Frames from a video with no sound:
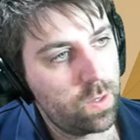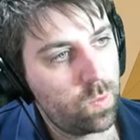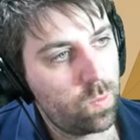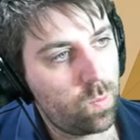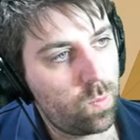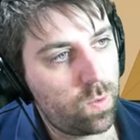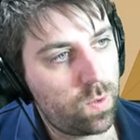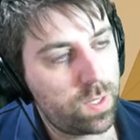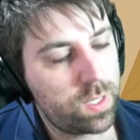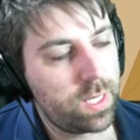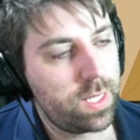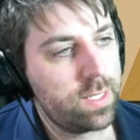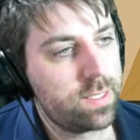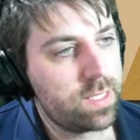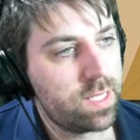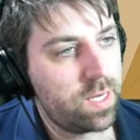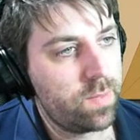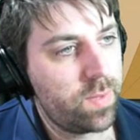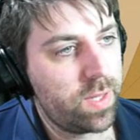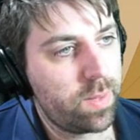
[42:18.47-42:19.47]
What is
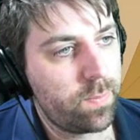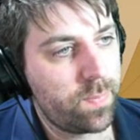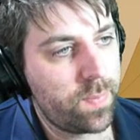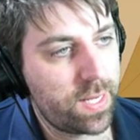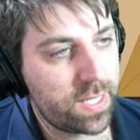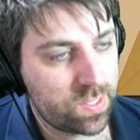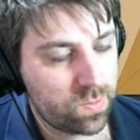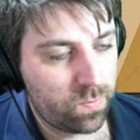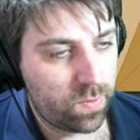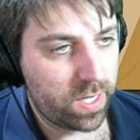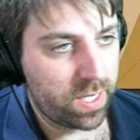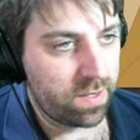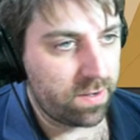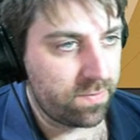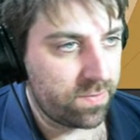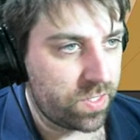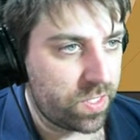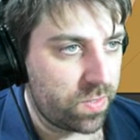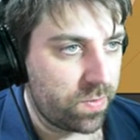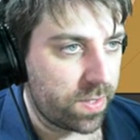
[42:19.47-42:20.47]
going to be the best way
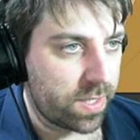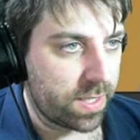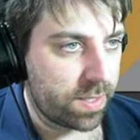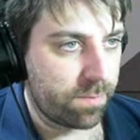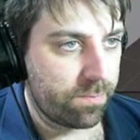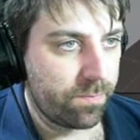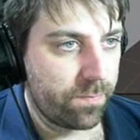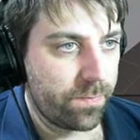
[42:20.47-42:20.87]
of doing it?